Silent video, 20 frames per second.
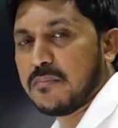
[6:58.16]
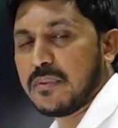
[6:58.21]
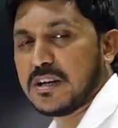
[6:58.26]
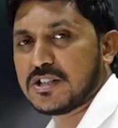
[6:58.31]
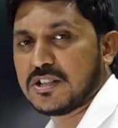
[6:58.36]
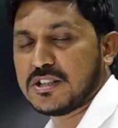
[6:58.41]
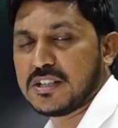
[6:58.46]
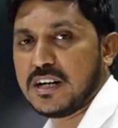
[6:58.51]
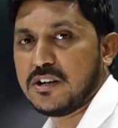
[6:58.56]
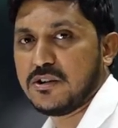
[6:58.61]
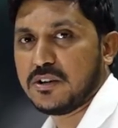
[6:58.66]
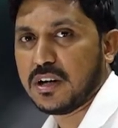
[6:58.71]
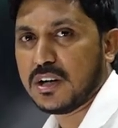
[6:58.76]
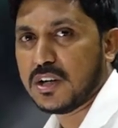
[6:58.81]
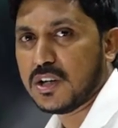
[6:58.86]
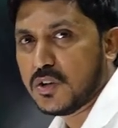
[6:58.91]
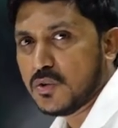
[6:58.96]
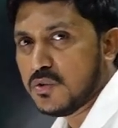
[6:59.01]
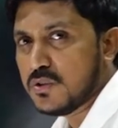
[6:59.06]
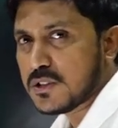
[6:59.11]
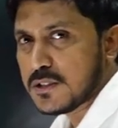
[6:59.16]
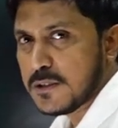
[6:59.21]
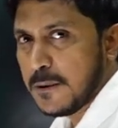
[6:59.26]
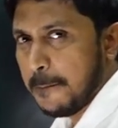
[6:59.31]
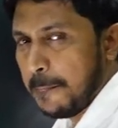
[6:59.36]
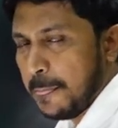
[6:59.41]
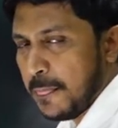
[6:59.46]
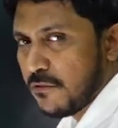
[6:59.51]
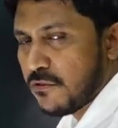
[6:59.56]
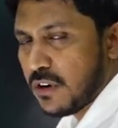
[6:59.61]
a pesticide you can use
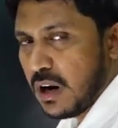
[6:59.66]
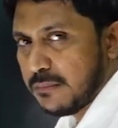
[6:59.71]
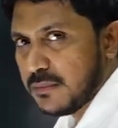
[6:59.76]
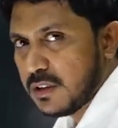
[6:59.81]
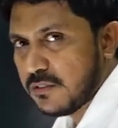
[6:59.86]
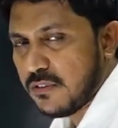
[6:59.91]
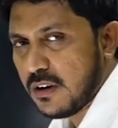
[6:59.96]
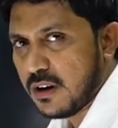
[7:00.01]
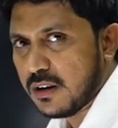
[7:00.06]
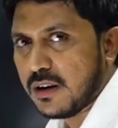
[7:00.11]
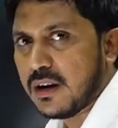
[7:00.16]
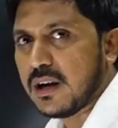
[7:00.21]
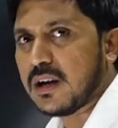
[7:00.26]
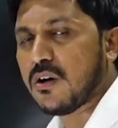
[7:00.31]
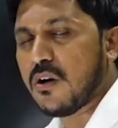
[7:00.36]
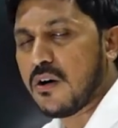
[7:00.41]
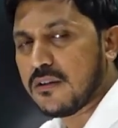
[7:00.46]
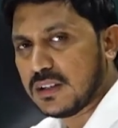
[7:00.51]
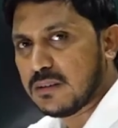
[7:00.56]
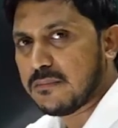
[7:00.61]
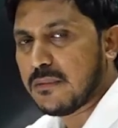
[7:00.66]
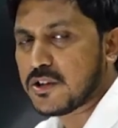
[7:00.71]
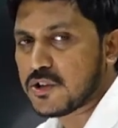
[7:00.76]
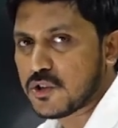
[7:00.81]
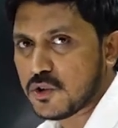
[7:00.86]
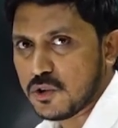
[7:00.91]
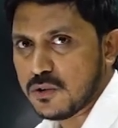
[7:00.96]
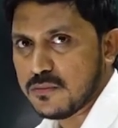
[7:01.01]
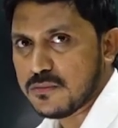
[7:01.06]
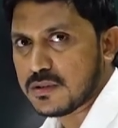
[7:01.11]
from the fungi or the
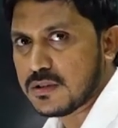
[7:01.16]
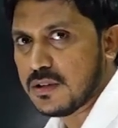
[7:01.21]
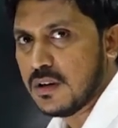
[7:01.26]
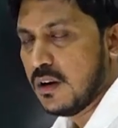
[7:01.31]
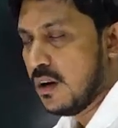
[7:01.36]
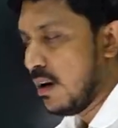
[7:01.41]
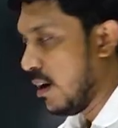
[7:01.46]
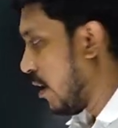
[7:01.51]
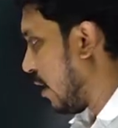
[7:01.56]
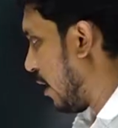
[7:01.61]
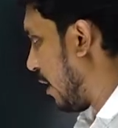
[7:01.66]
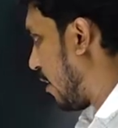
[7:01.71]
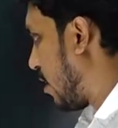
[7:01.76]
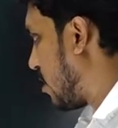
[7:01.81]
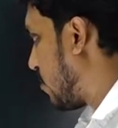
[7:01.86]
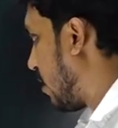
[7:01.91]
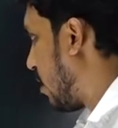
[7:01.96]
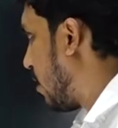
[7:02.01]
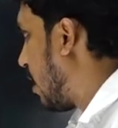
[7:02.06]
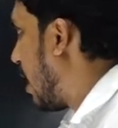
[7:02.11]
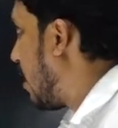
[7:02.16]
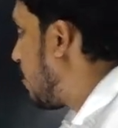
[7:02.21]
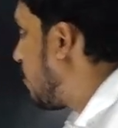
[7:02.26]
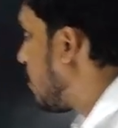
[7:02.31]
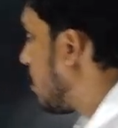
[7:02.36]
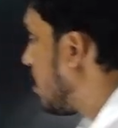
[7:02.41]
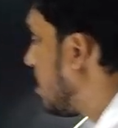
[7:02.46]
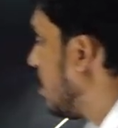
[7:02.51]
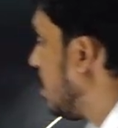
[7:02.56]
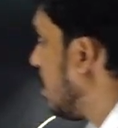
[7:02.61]
mushrooms. It is very
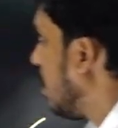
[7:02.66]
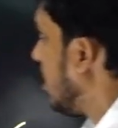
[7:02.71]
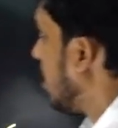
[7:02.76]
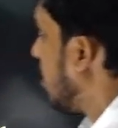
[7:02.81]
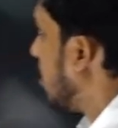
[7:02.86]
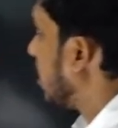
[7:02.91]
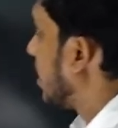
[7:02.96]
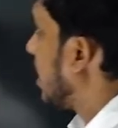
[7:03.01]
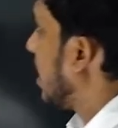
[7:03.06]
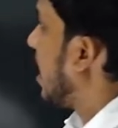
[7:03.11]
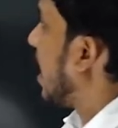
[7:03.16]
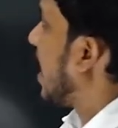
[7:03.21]
helpful. Okay,